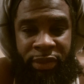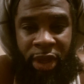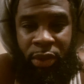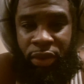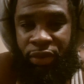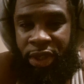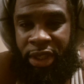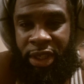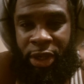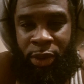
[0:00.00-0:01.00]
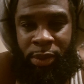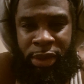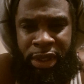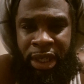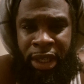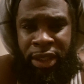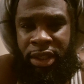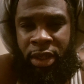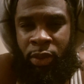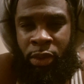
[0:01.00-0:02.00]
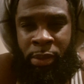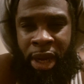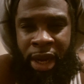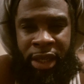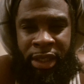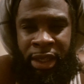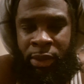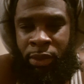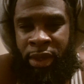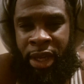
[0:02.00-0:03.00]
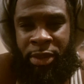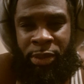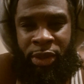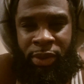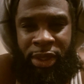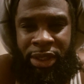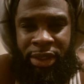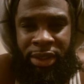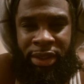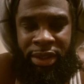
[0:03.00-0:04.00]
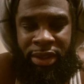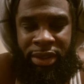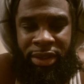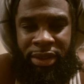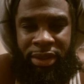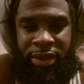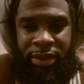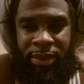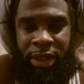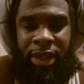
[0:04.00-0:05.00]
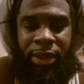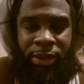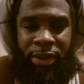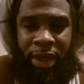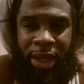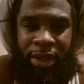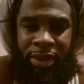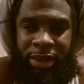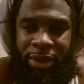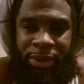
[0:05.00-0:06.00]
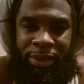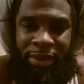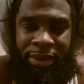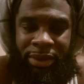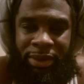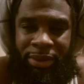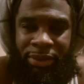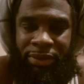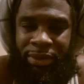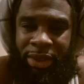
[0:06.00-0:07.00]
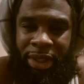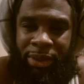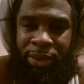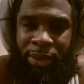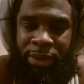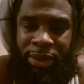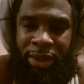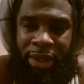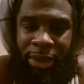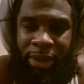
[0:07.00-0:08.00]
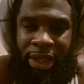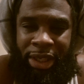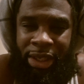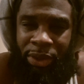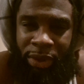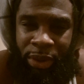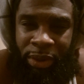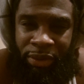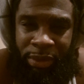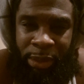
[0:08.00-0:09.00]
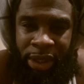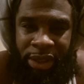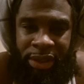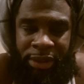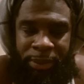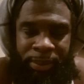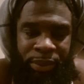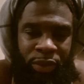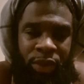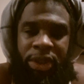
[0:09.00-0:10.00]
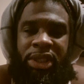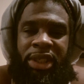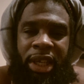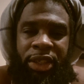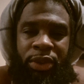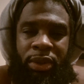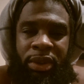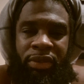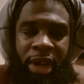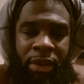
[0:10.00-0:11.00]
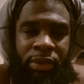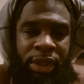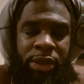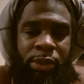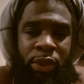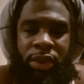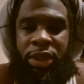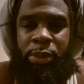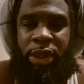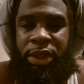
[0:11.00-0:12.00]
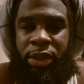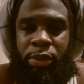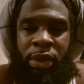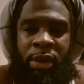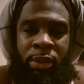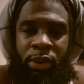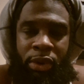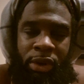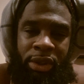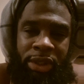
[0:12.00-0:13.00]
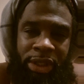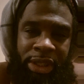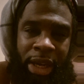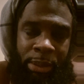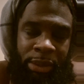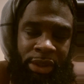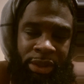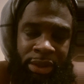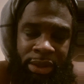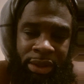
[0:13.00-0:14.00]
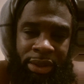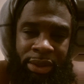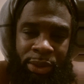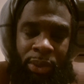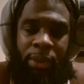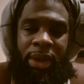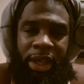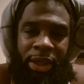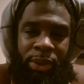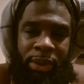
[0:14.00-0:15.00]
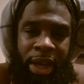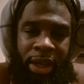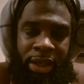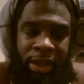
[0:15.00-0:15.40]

I was free to go, but then they still want my ID and want to ask me a question. Like, no, crack, no. Hell wrong with y'all. I don't have to give you no information. You just said you don't even have reasonable suspicion or probable cause to stop me. So why would I give you that?